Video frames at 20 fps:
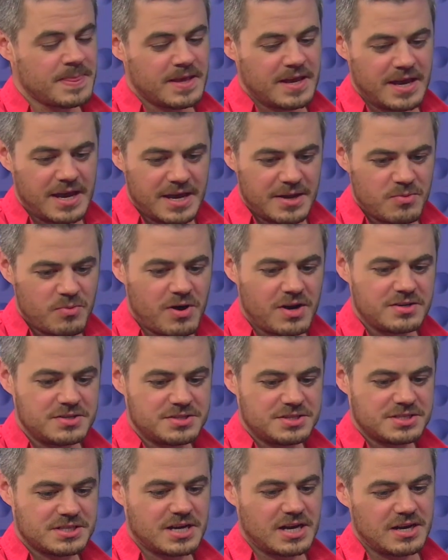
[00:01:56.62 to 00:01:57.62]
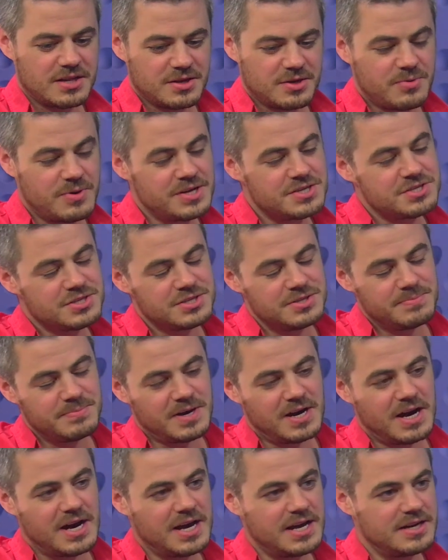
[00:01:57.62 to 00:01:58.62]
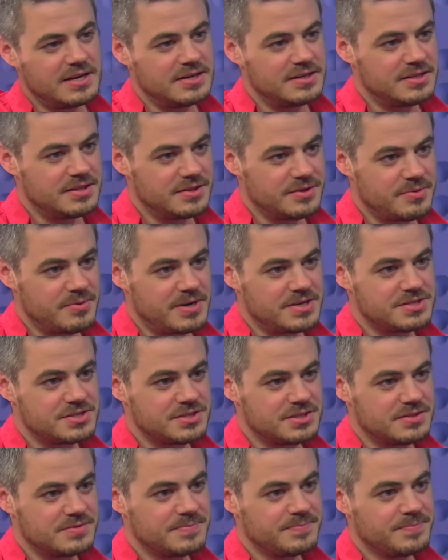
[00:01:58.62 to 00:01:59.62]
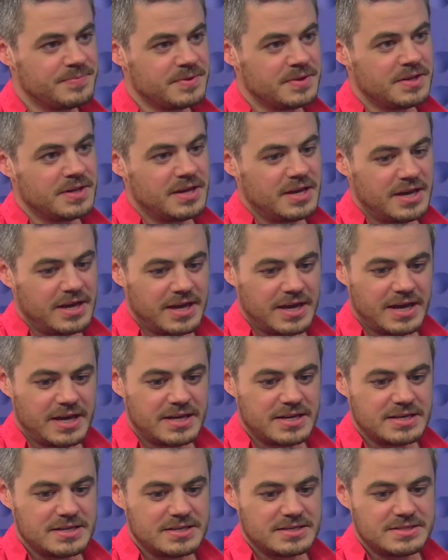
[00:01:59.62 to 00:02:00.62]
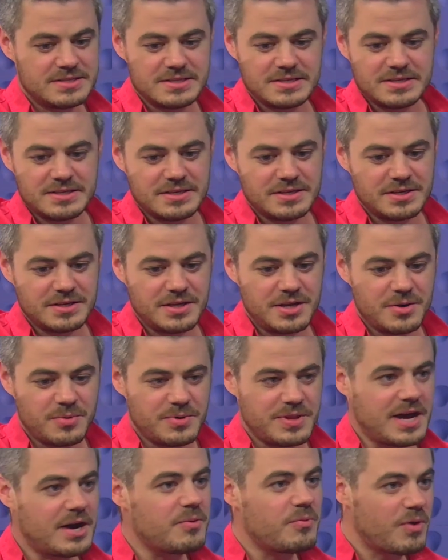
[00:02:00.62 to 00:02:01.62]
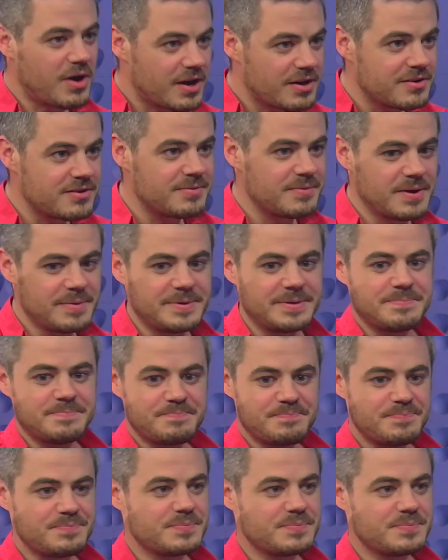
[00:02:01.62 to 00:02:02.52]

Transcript: And water is just kind of the question behind the question. And, you know, without water, I mean,